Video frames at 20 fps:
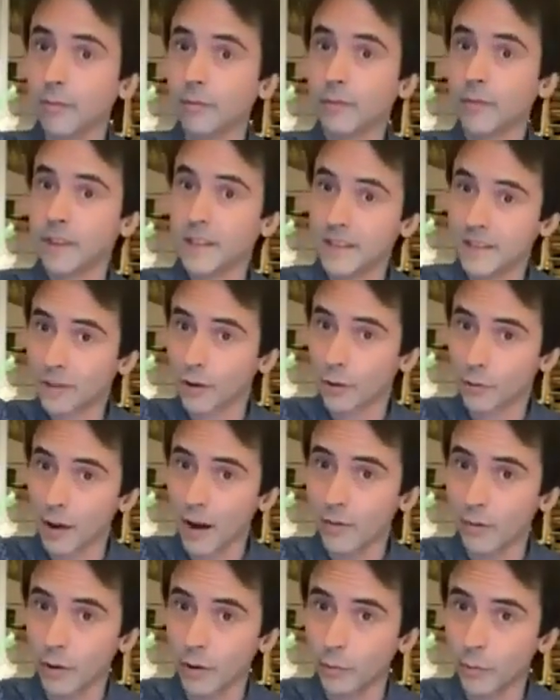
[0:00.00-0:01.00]
this
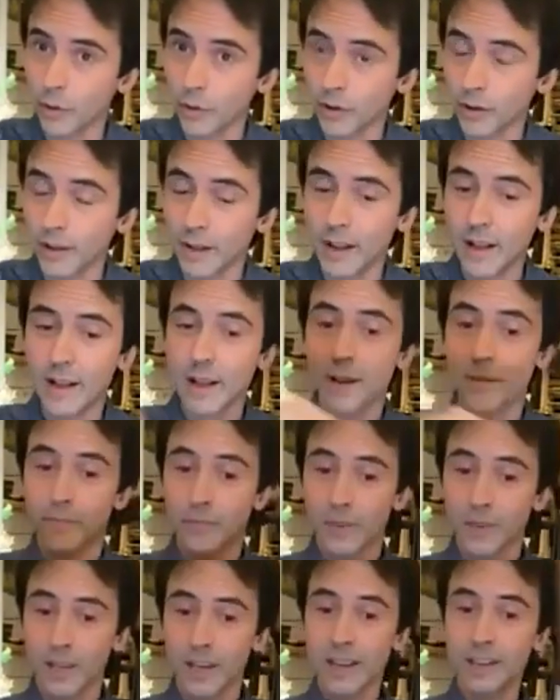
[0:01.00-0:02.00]
arrival point,
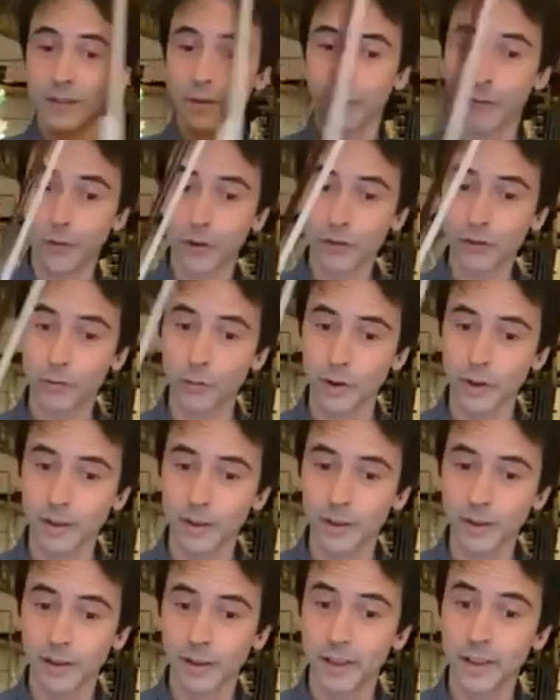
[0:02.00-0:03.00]
is the first
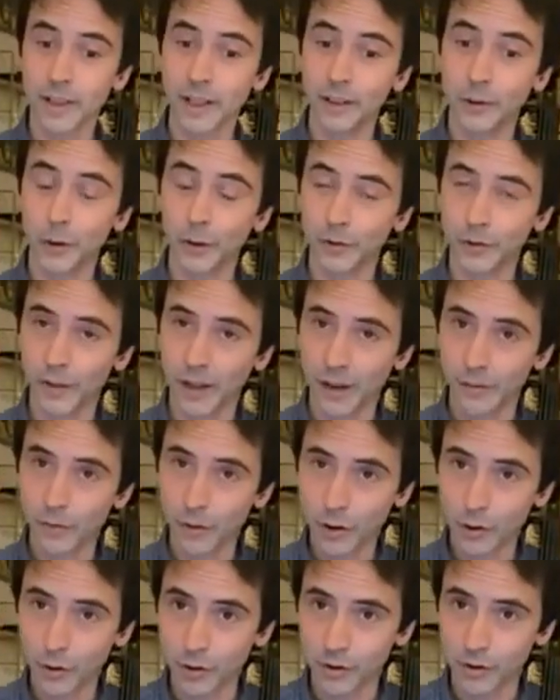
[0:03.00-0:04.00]
one that doesn't have a
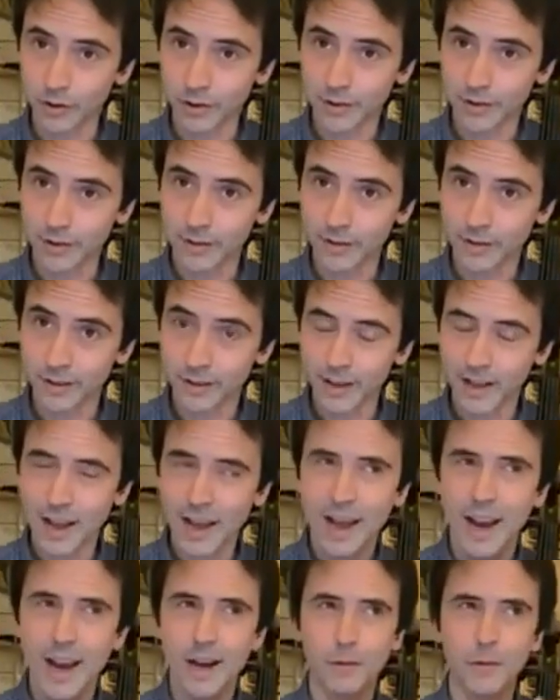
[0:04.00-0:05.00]
chord.
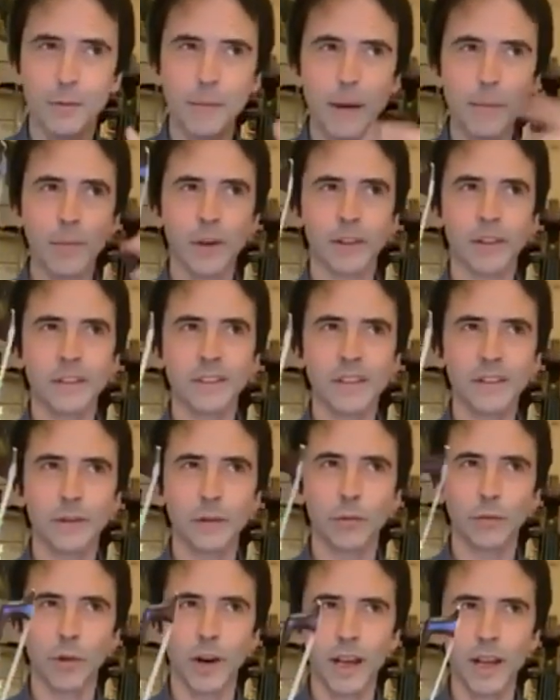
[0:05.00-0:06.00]
And remember, this is
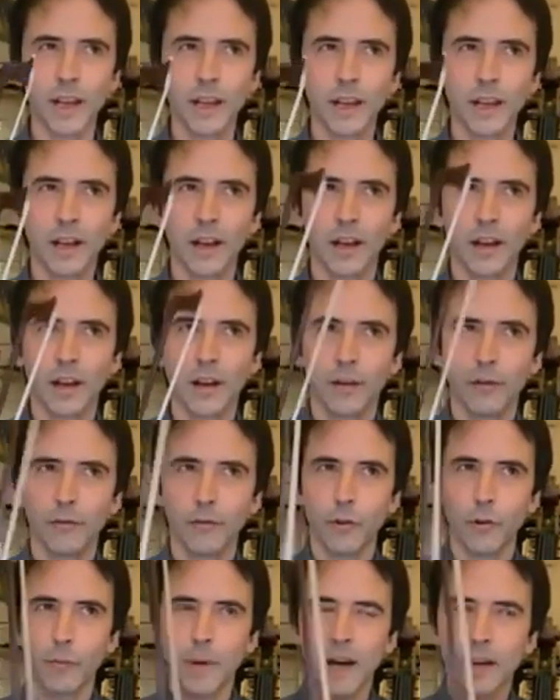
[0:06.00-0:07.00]
a way
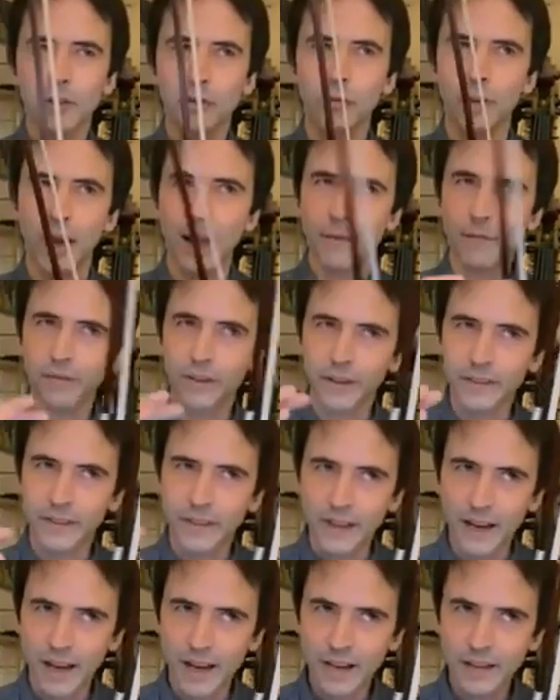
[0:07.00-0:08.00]
for Bach to
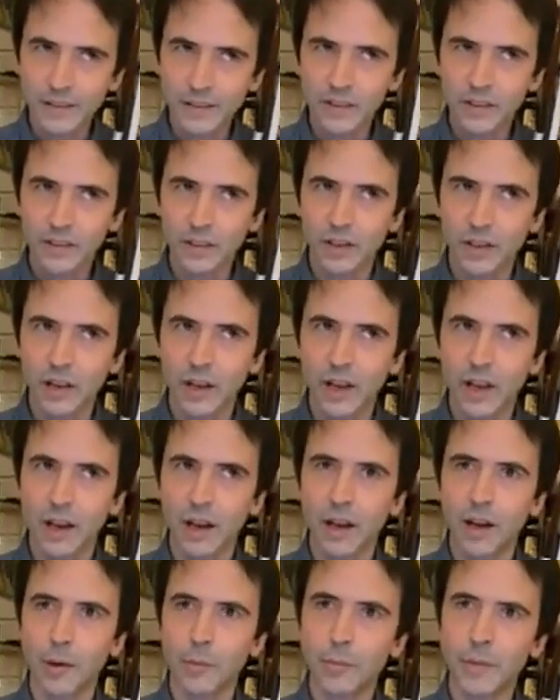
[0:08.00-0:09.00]
emphasize
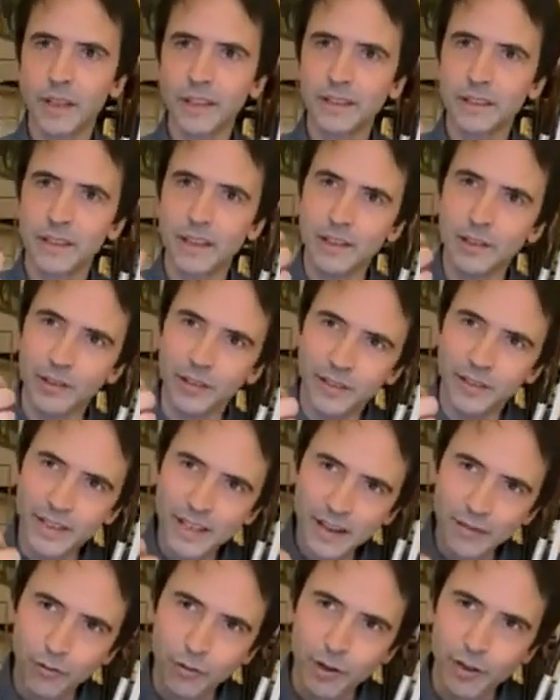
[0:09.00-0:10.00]
a bit in a
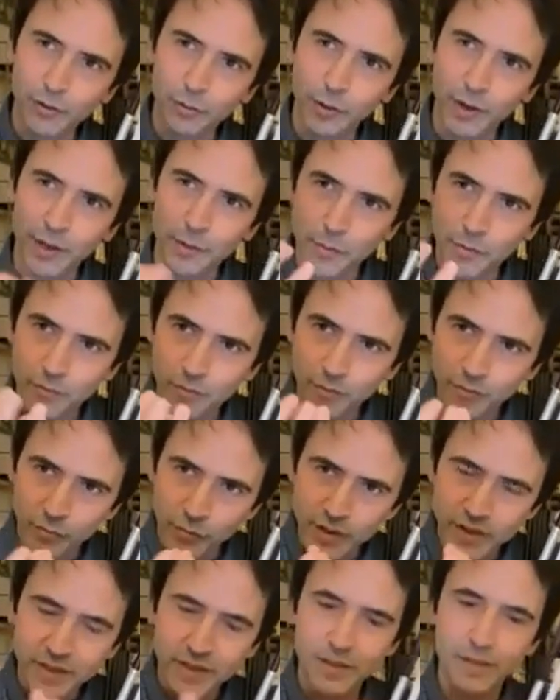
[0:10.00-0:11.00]
different way,
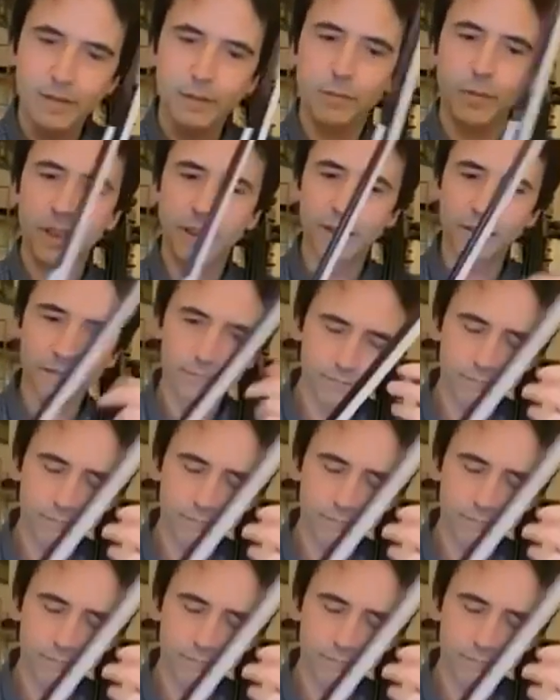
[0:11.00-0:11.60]
with